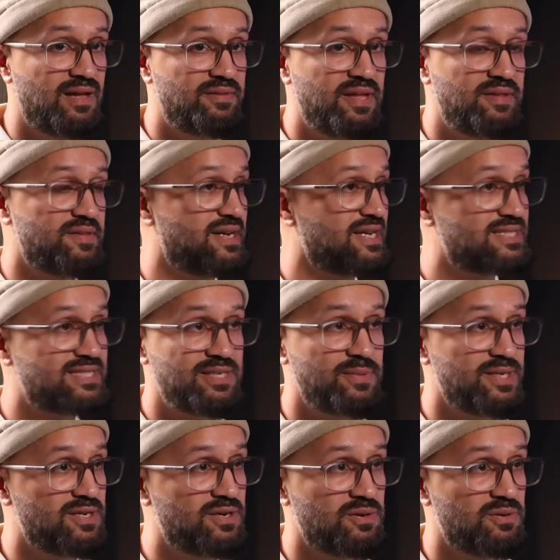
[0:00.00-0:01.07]
And then the next thing
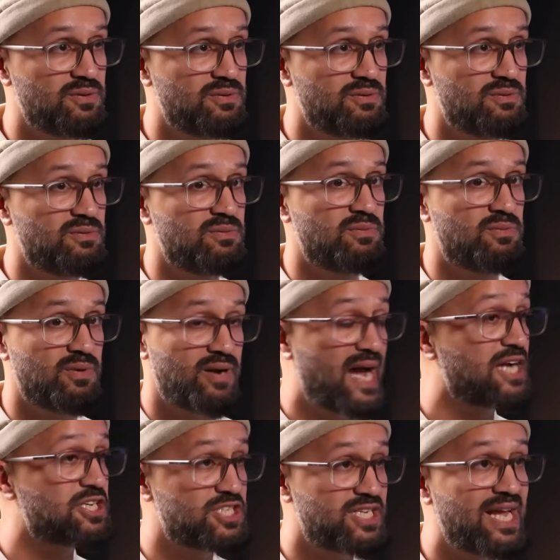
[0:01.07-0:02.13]
we know, we're
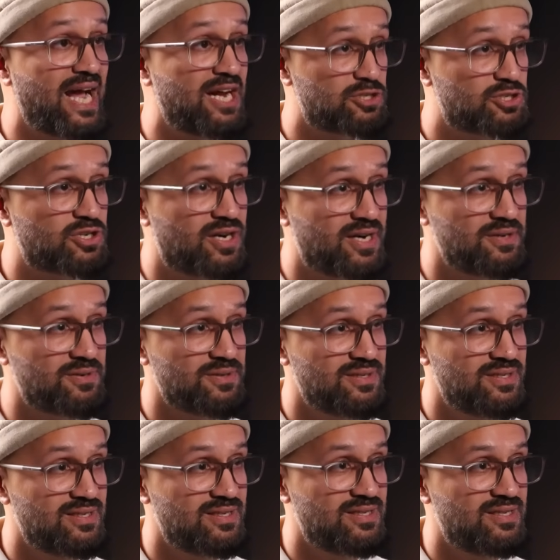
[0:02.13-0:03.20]
actually at trial.
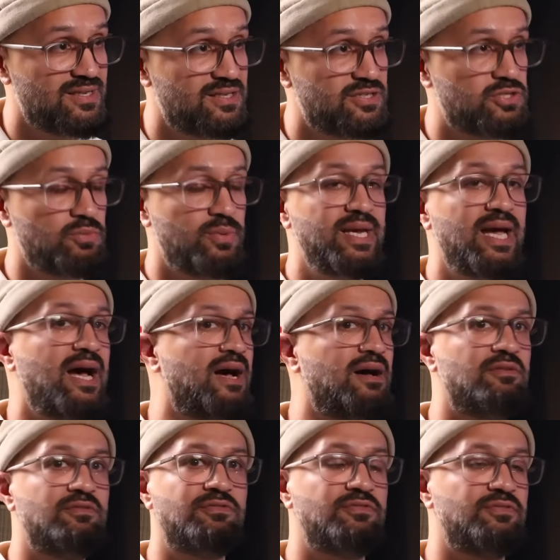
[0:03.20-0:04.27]
So we
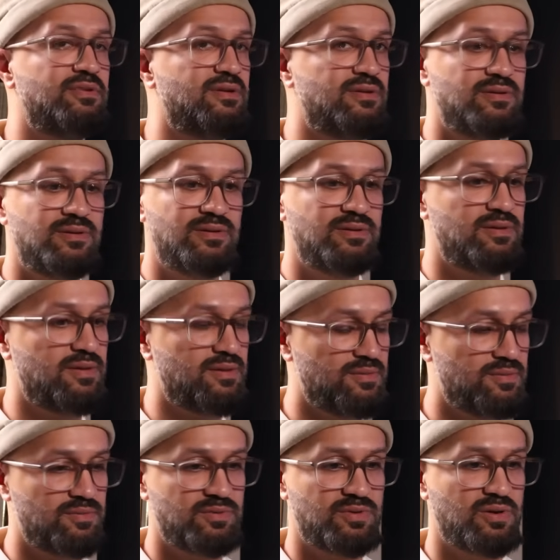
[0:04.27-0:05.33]
have
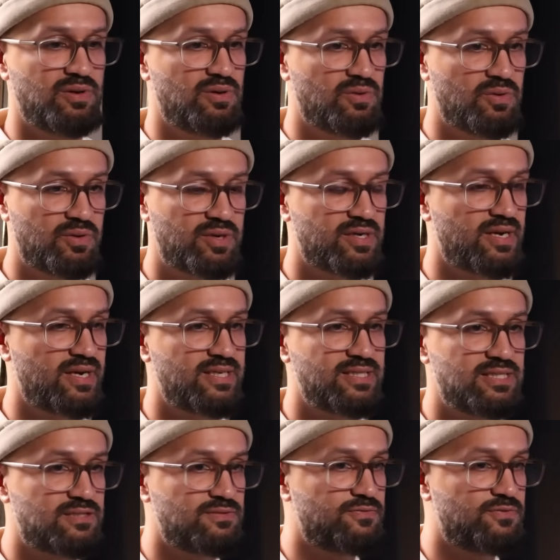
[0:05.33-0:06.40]

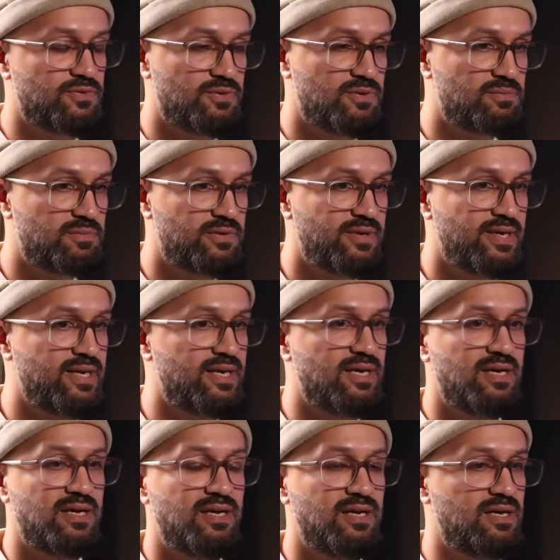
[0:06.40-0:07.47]
organized for
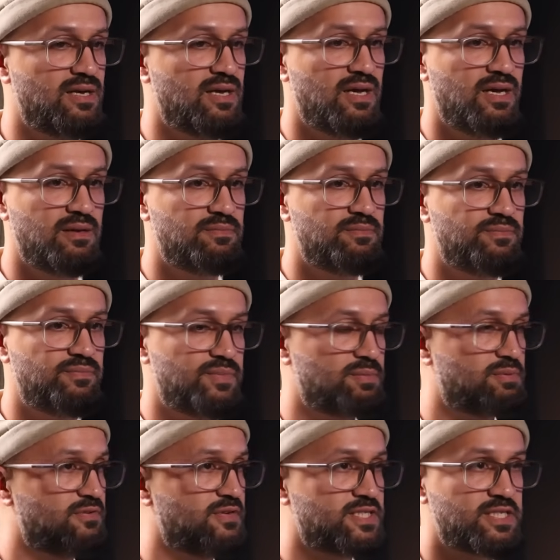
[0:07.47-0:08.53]
Maria,
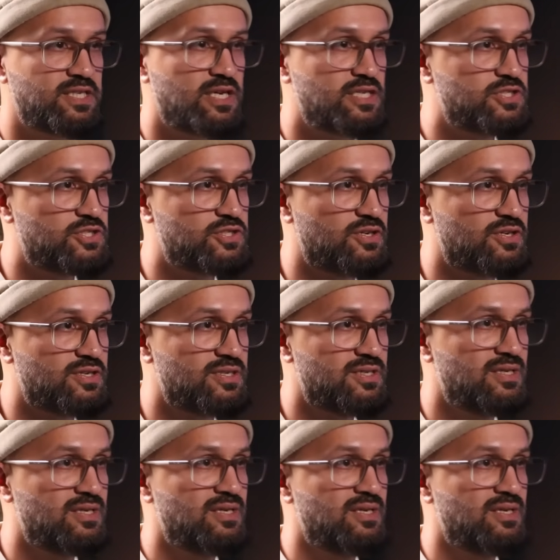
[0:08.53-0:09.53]
Professor Gus John,